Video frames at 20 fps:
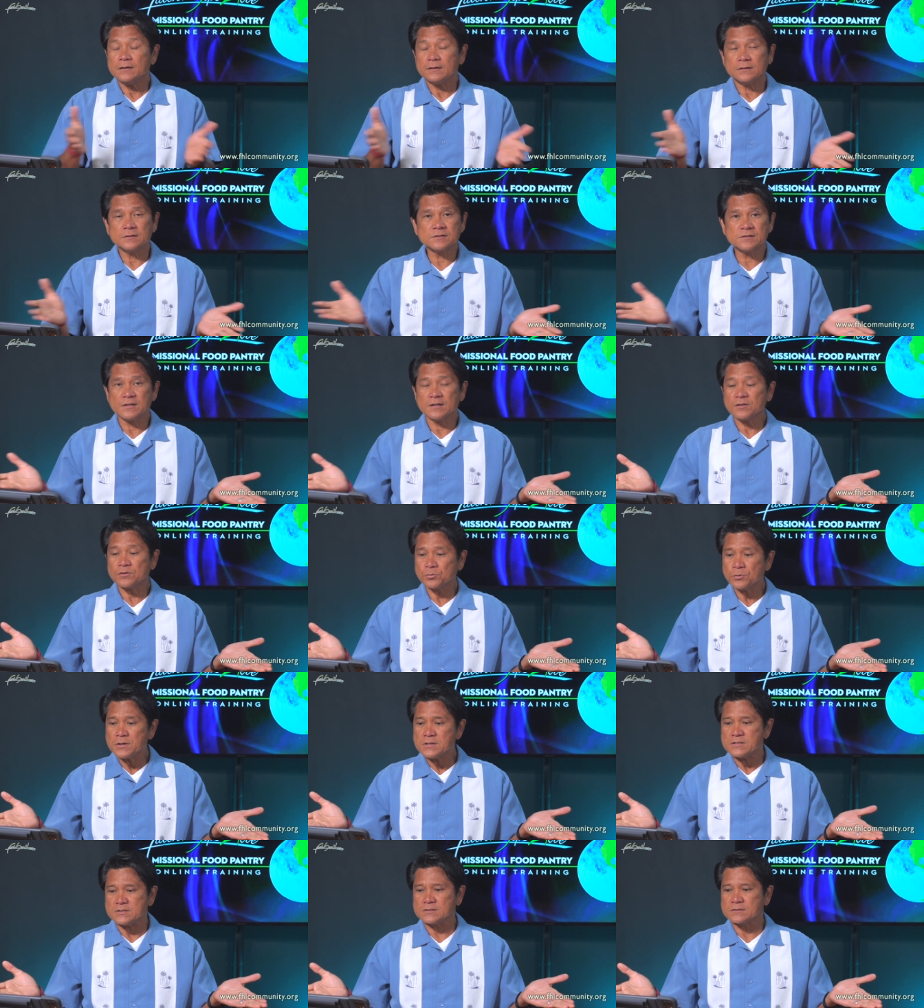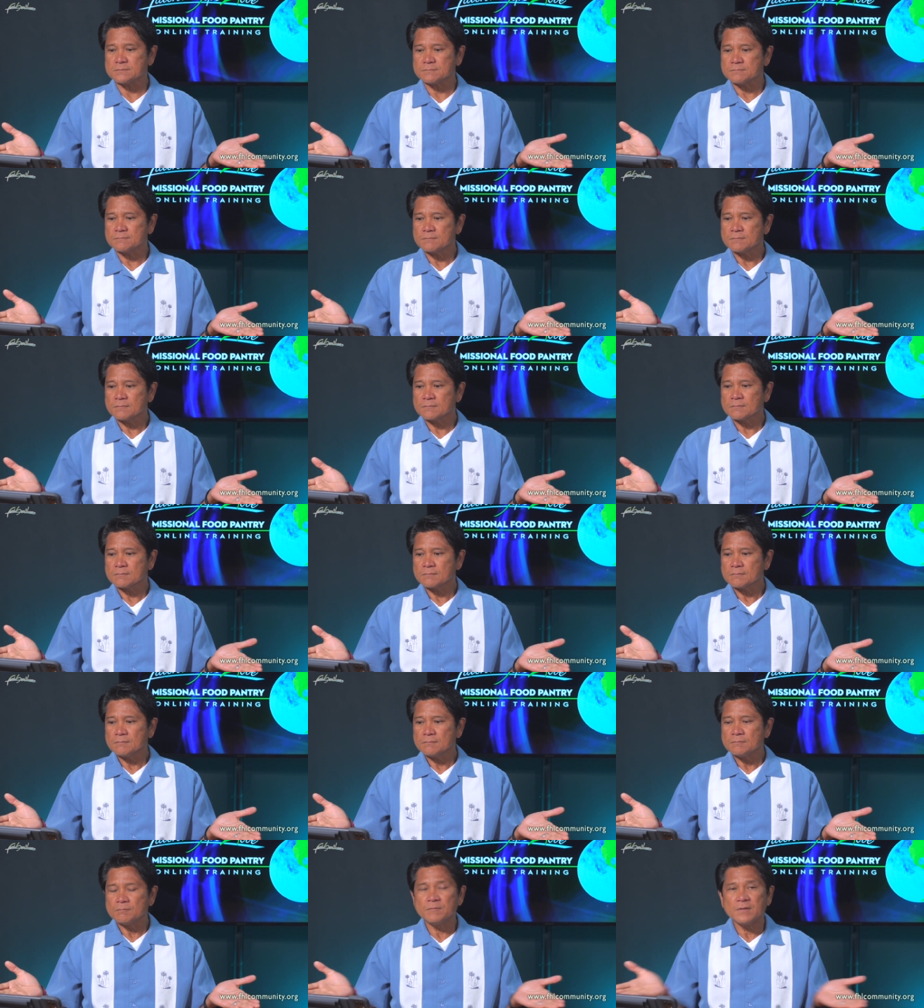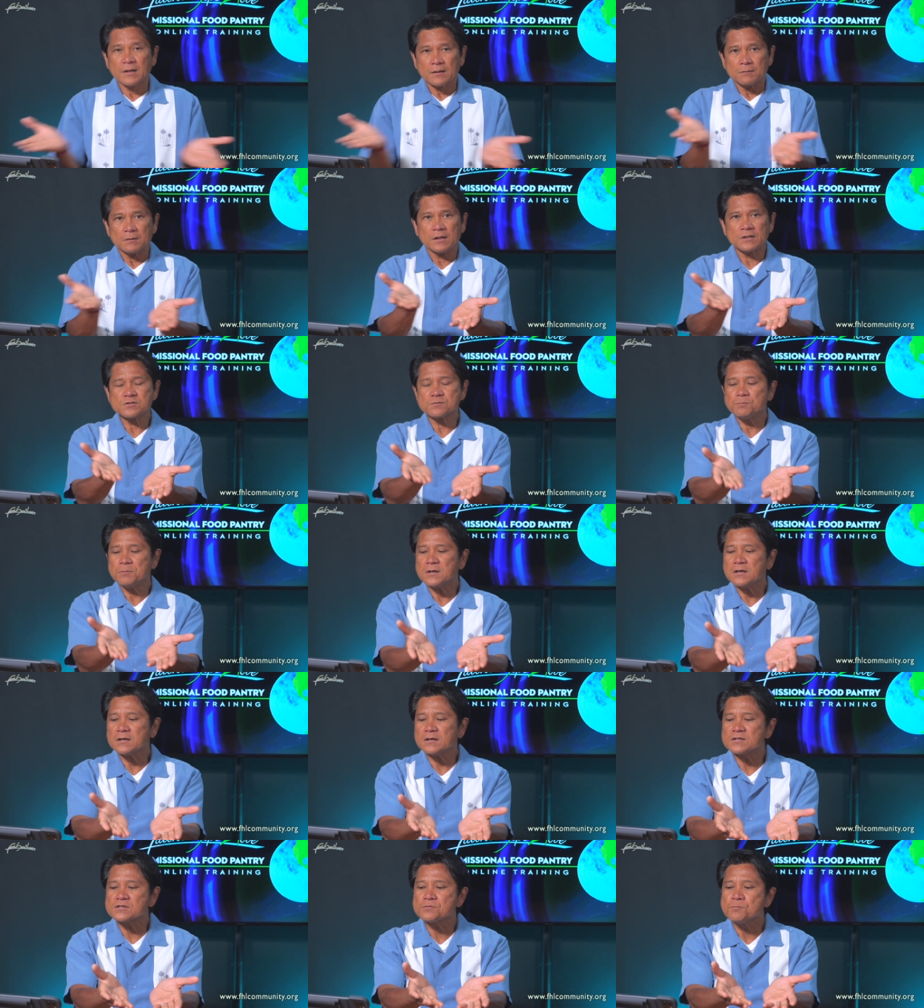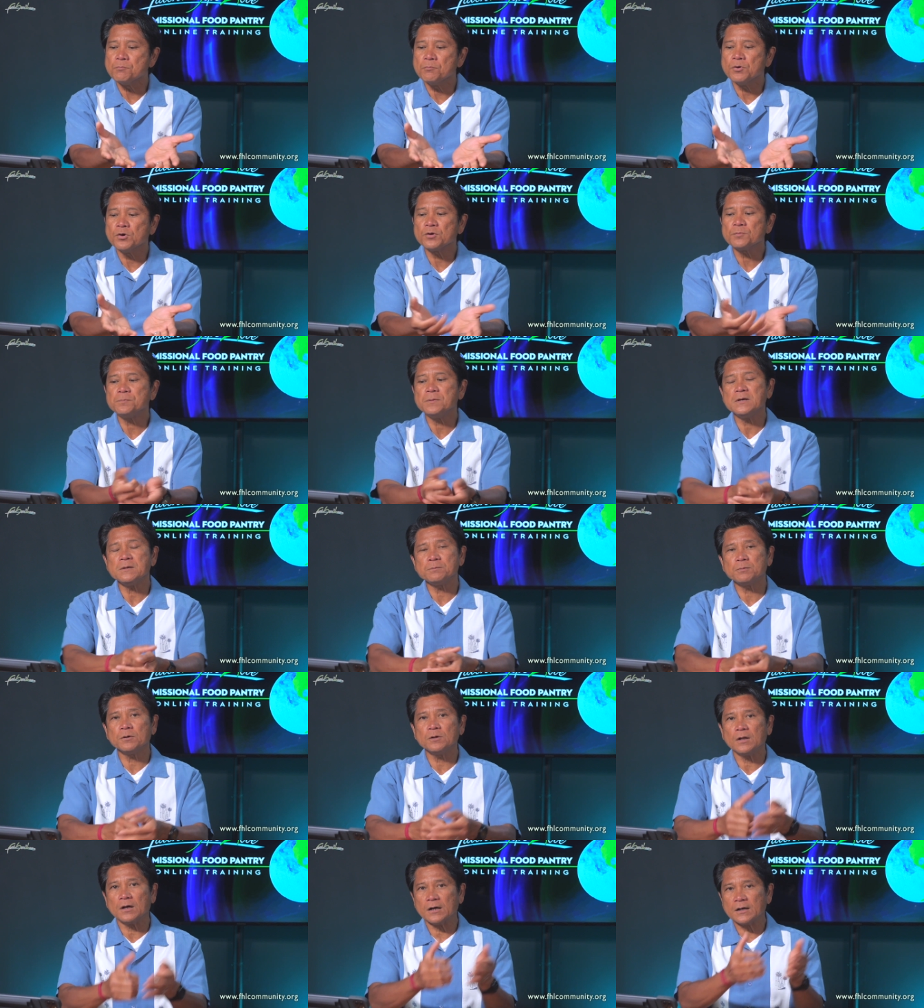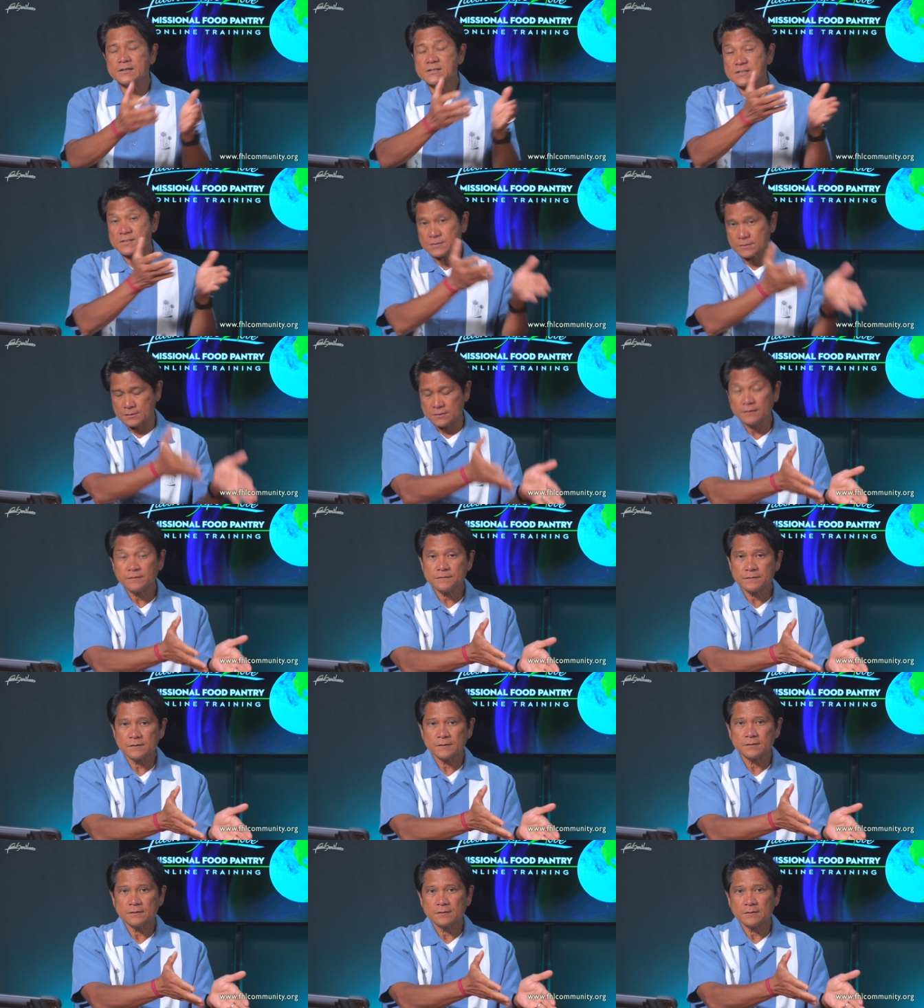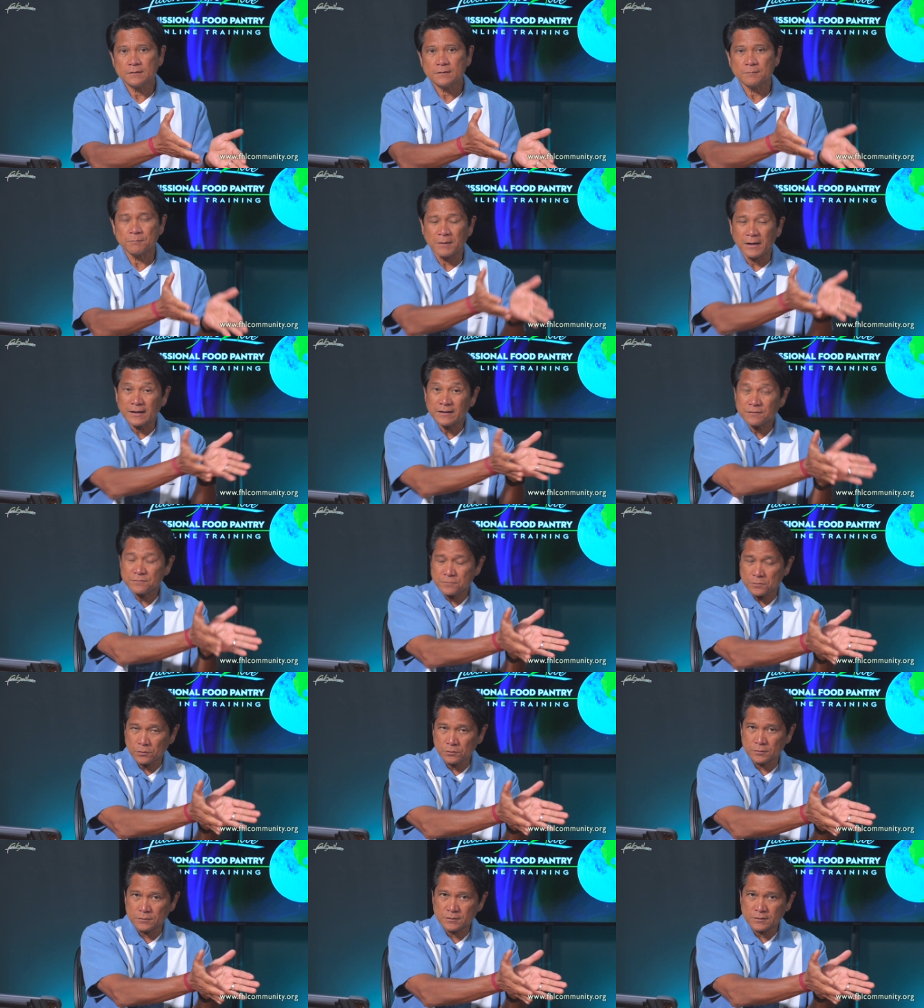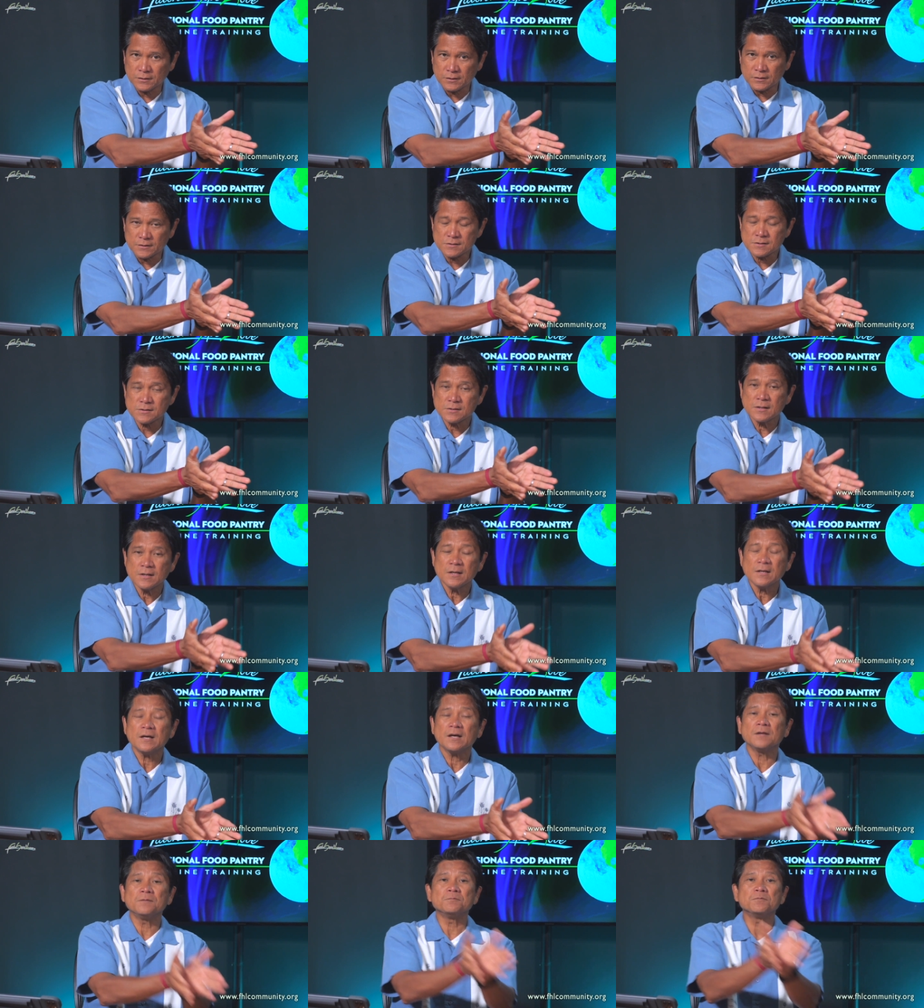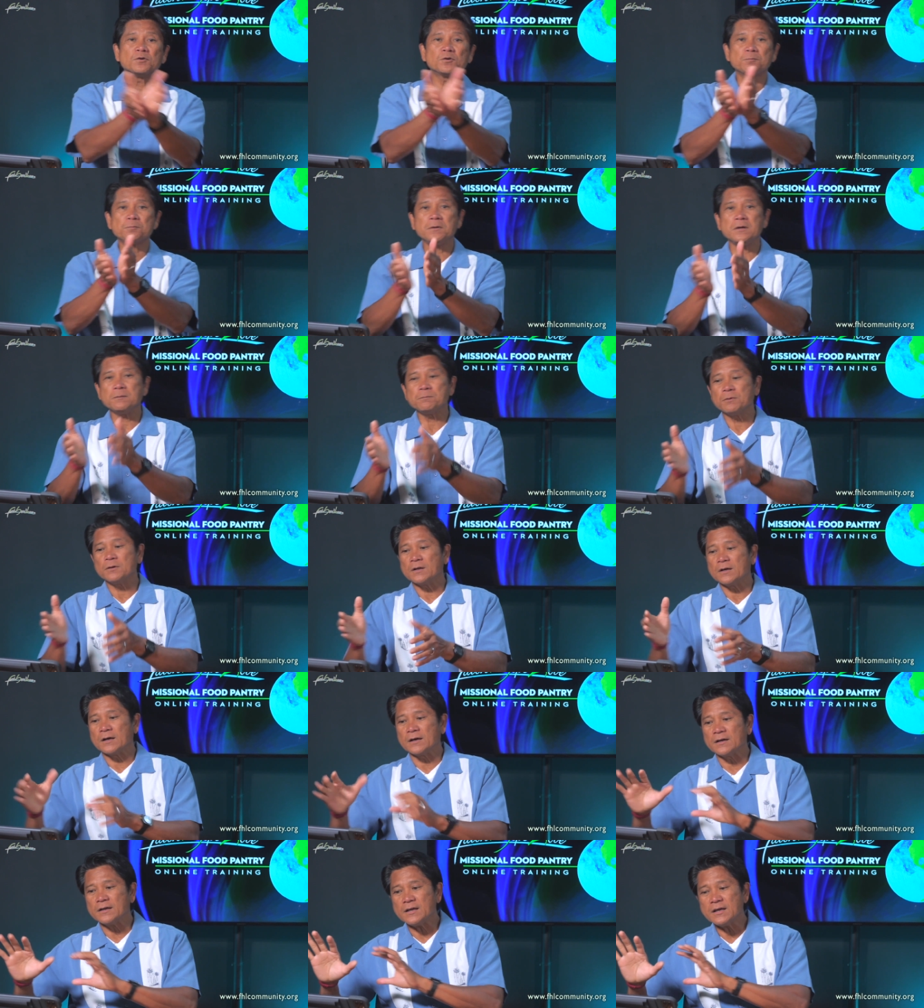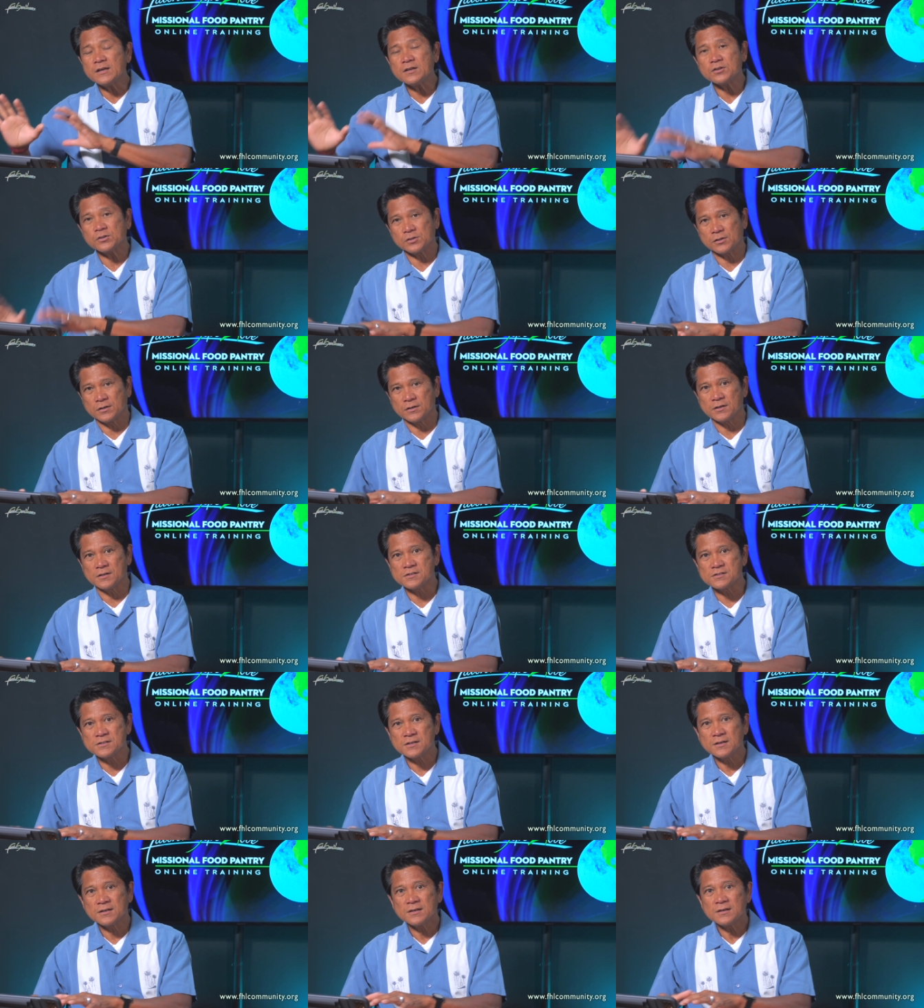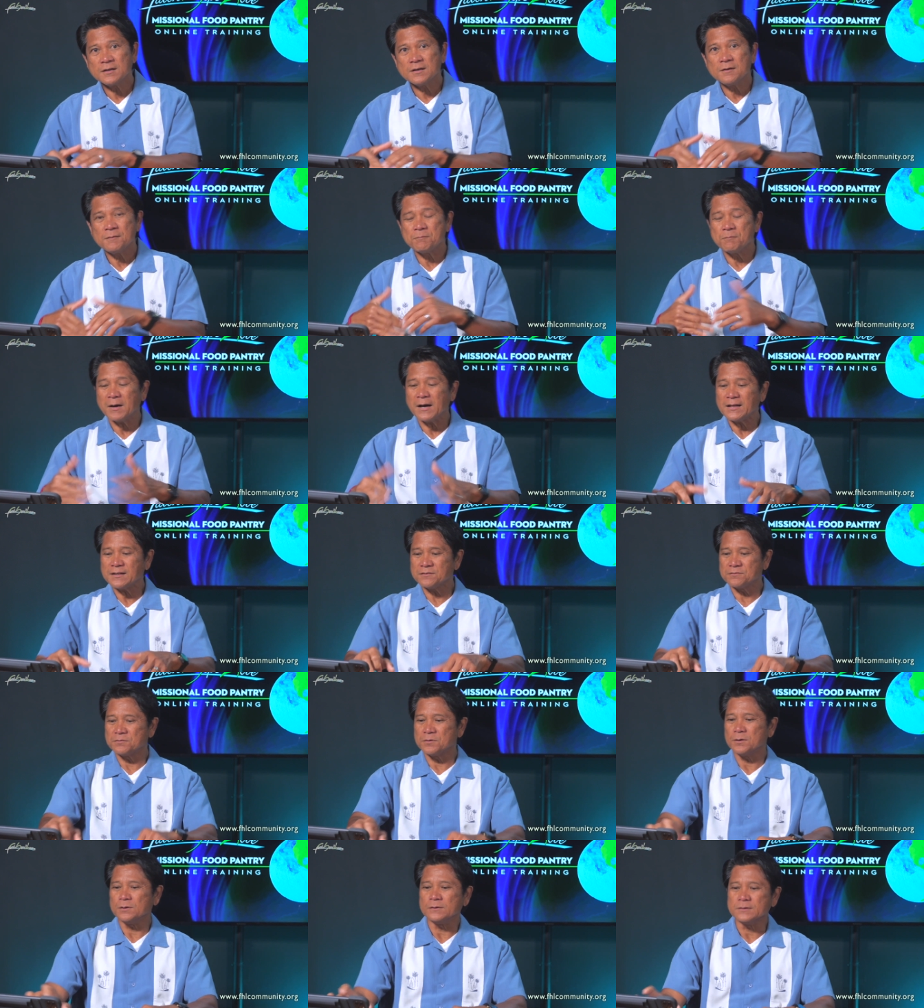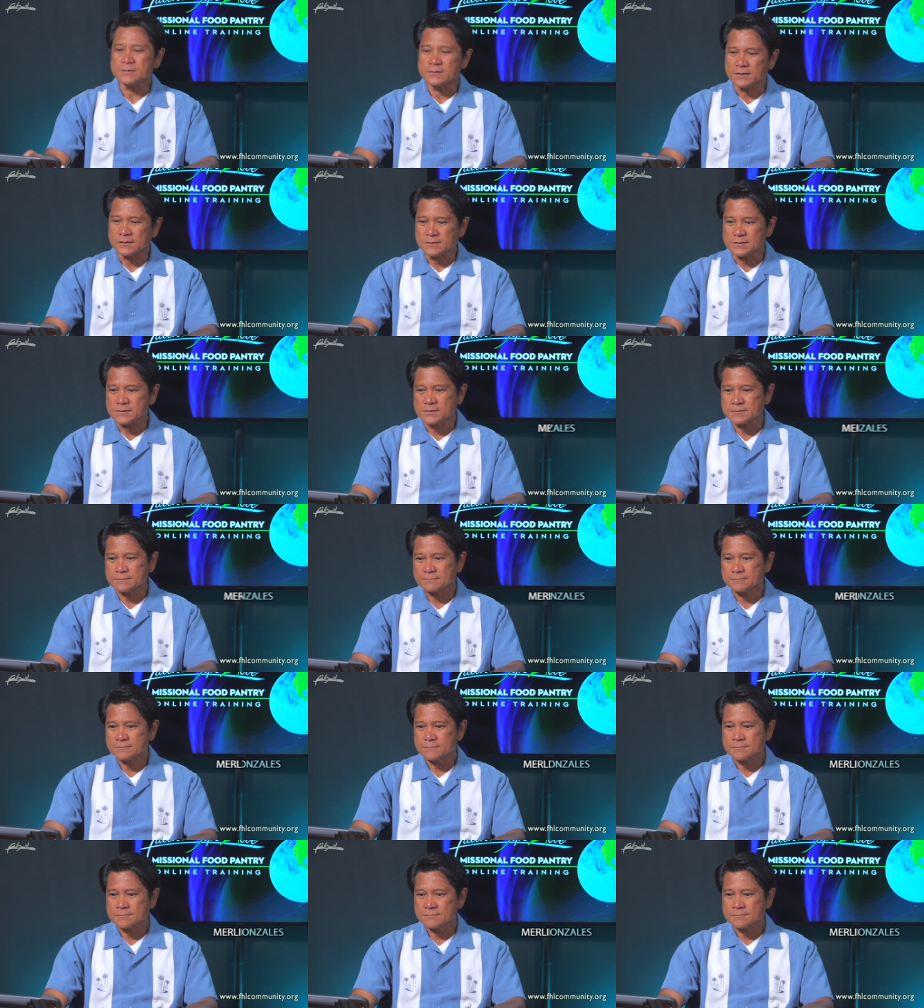is increased. That's because more people are served by the volunteers and more people are encouraged by the volunteers.